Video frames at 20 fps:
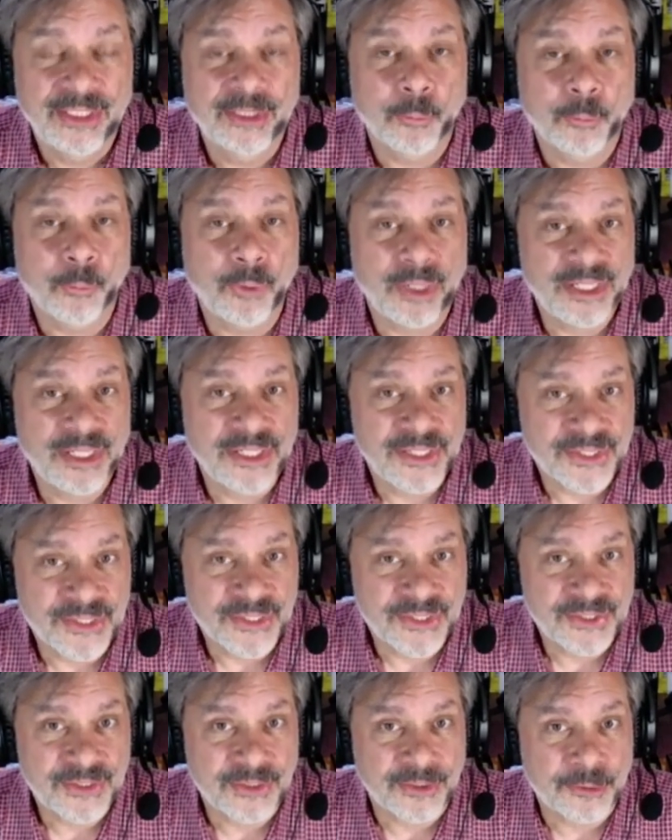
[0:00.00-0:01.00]

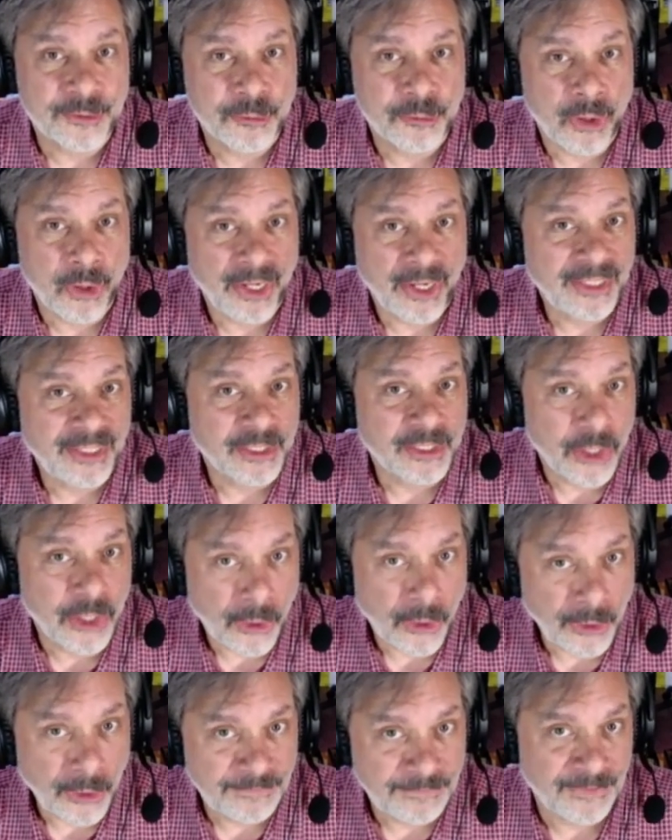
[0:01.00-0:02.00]
was drawing a
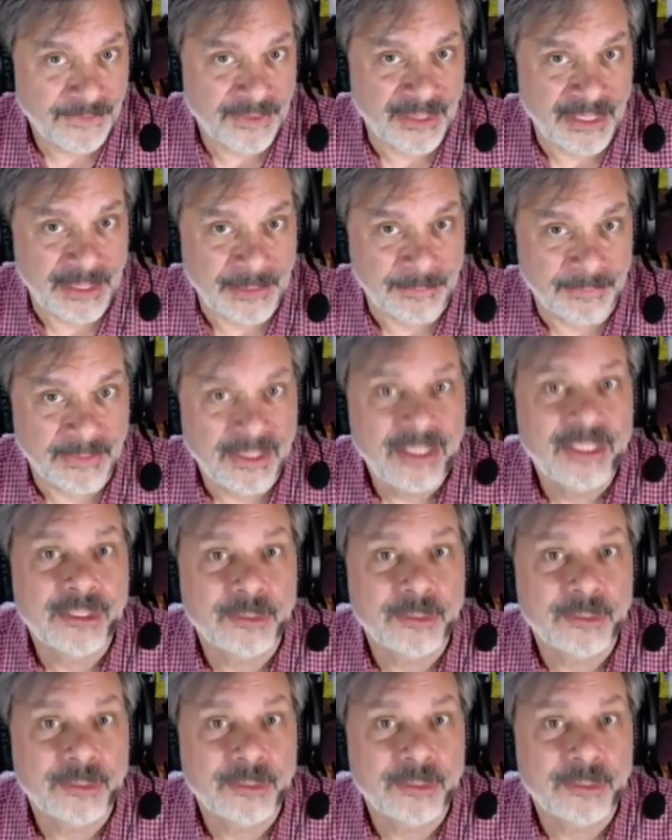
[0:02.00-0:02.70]
card for them,